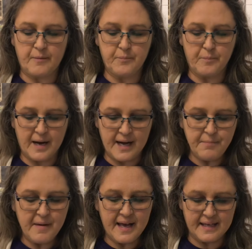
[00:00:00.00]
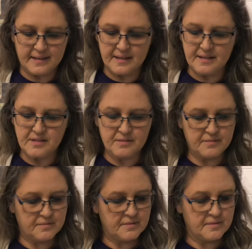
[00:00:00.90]
My magnets
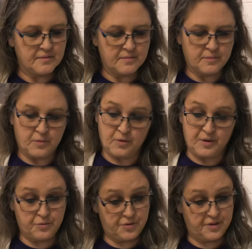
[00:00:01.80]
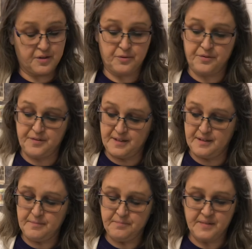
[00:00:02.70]
are either thick or
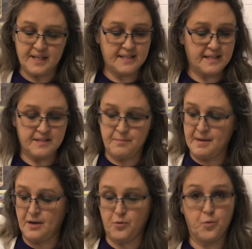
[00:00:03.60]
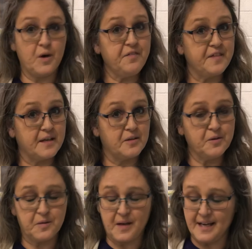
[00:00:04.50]
thin. It doesn't matter what they
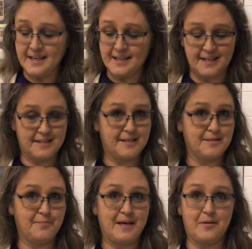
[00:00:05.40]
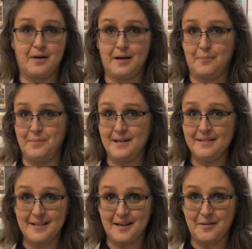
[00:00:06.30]
look like. It doesn't matter how big
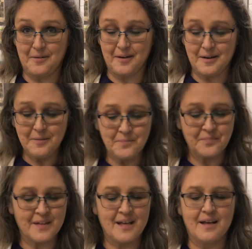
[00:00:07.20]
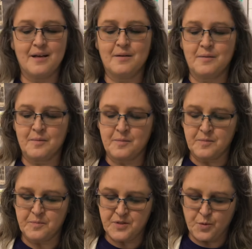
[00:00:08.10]
they are.
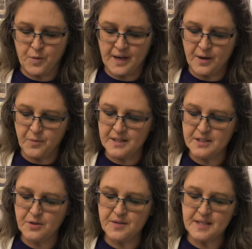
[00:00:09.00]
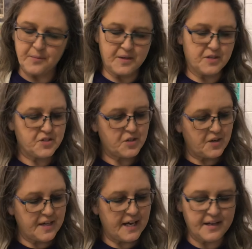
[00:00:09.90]
So what I want to do is I'm going to
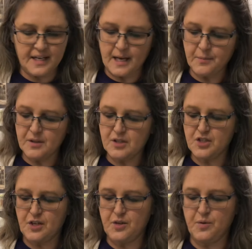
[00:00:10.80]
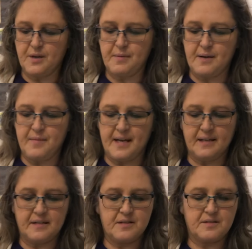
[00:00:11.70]
start out and I'm going to show you one of my
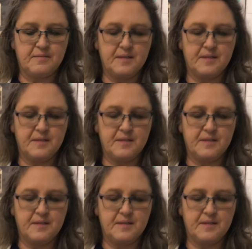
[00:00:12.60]
magnets.